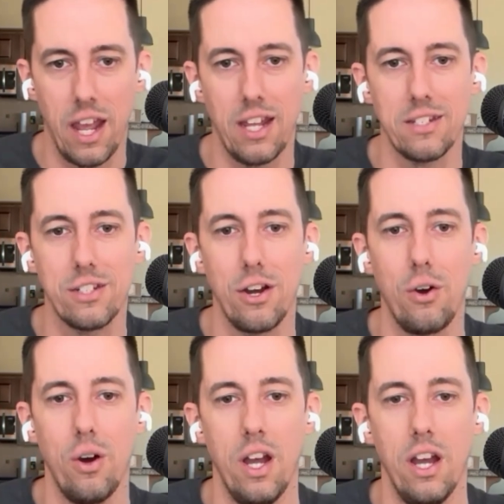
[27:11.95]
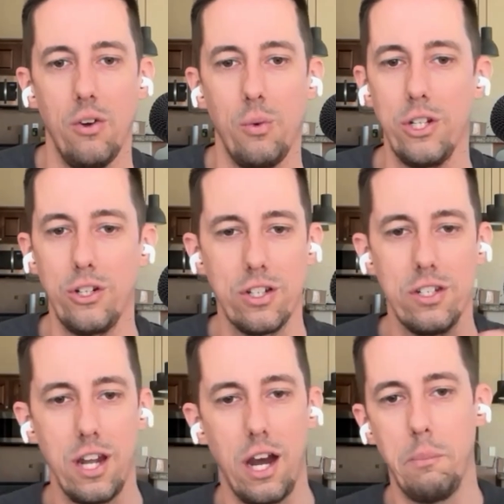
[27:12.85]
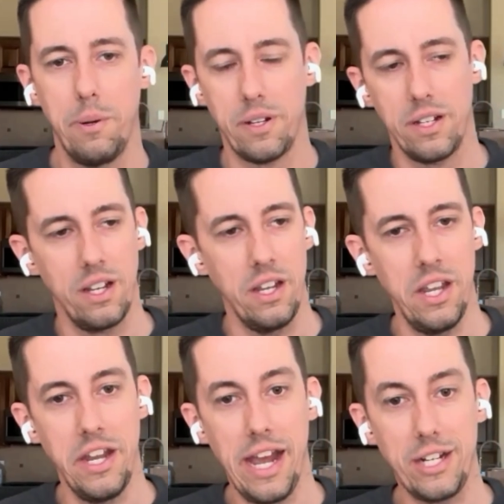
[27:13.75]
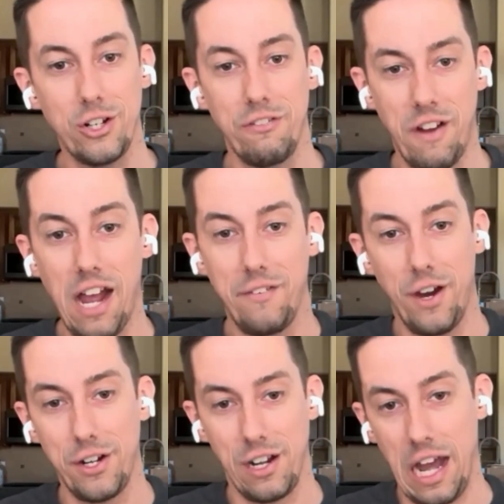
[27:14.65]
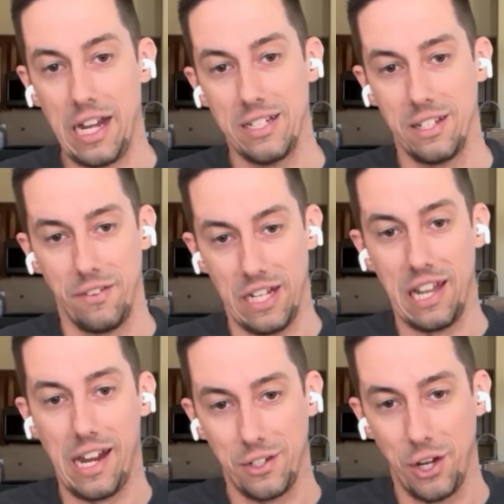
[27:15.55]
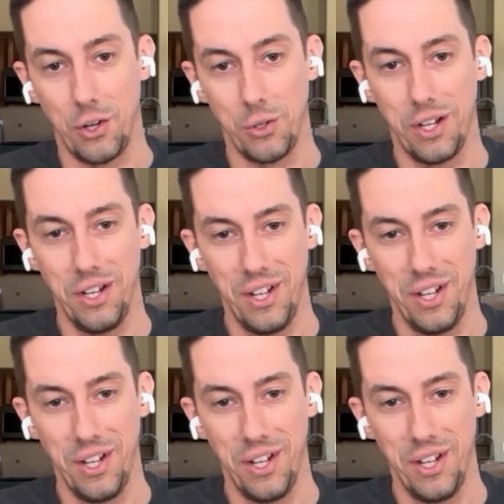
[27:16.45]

And so when you just dump an extra 500 lines of inline code